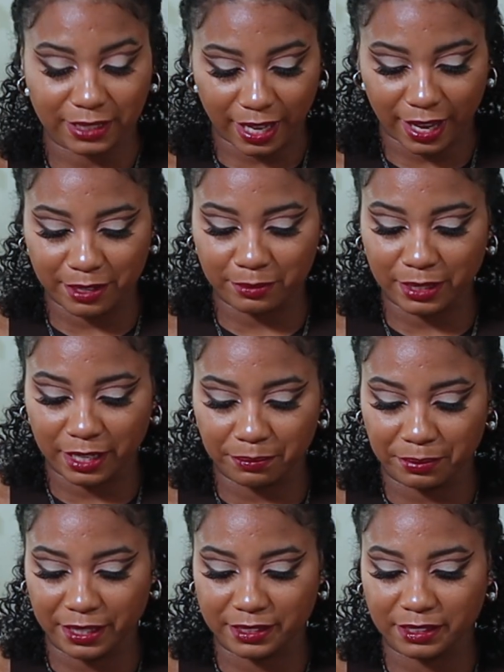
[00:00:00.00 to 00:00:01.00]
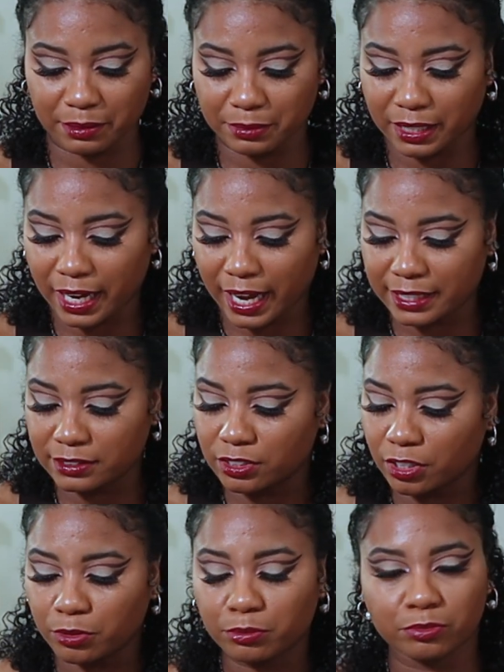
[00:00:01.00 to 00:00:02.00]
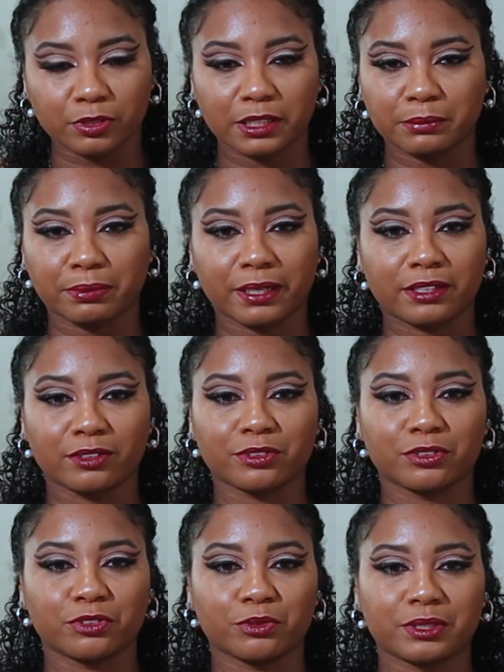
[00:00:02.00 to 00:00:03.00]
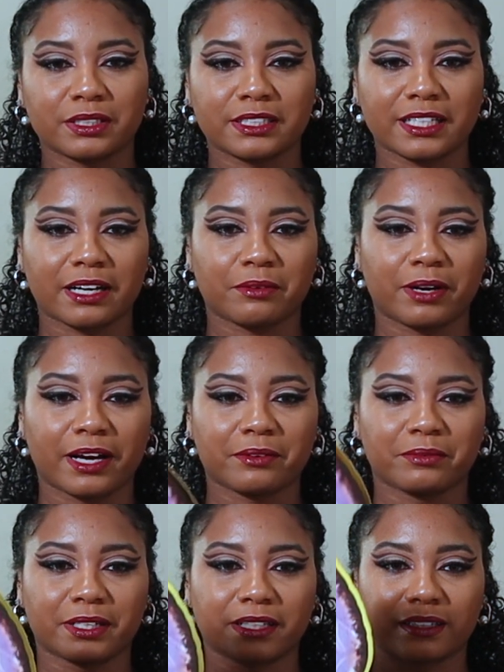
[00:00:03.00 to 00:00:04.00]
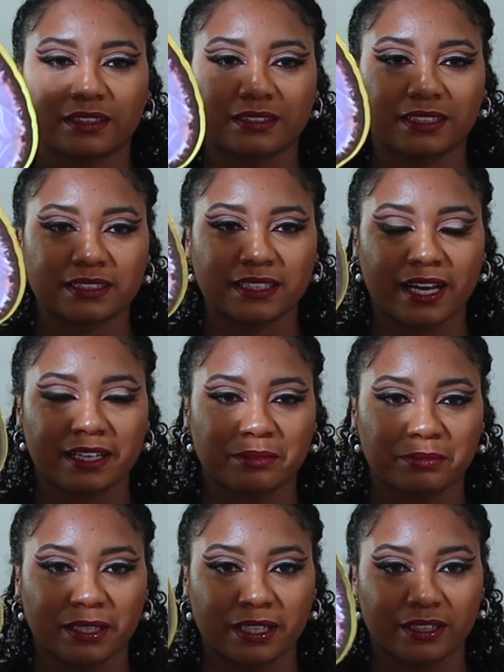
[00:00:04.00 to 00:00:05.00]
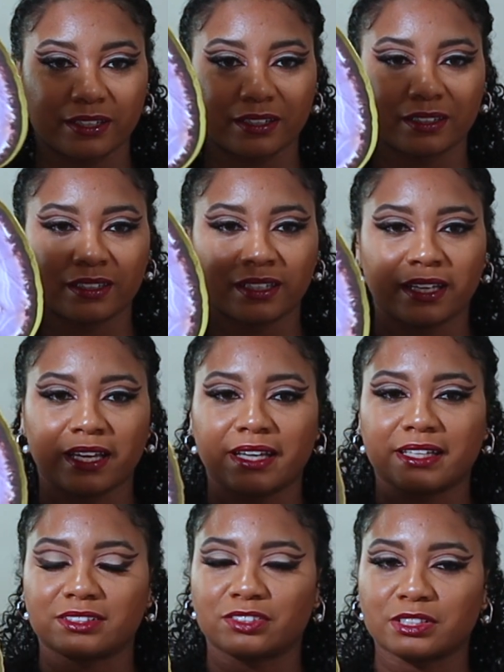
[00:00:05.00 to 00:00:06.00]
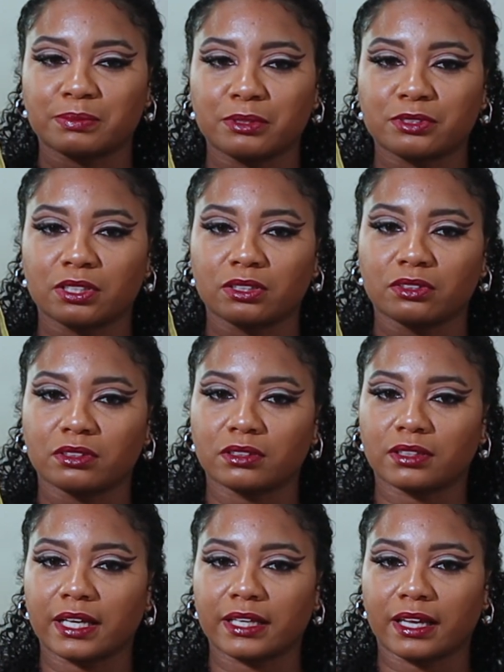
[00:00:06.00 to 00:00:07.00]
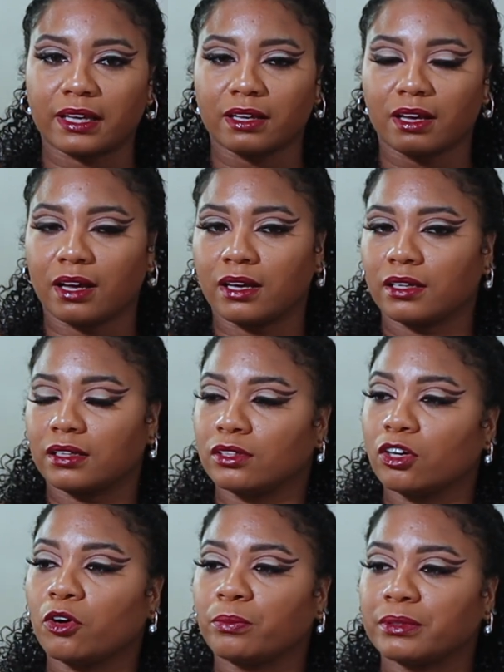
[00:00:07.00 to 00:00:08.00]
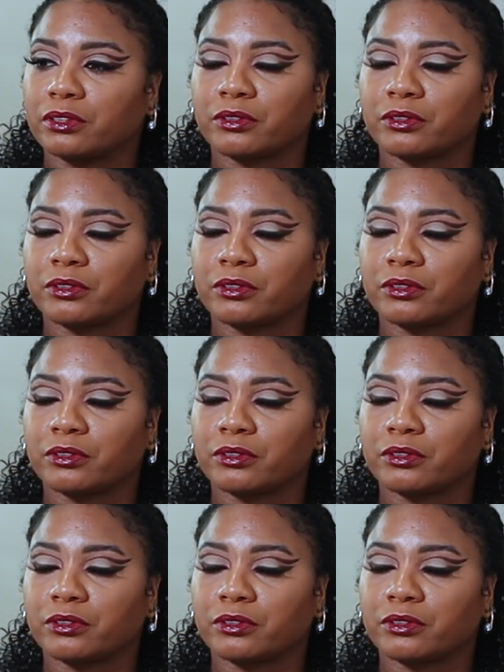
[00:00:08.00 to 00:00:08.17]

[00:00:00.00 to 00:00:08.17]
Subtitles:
an item that I picked up that I don't really plan on doing a DIY with. It's this item here. It's just supposed to look like an open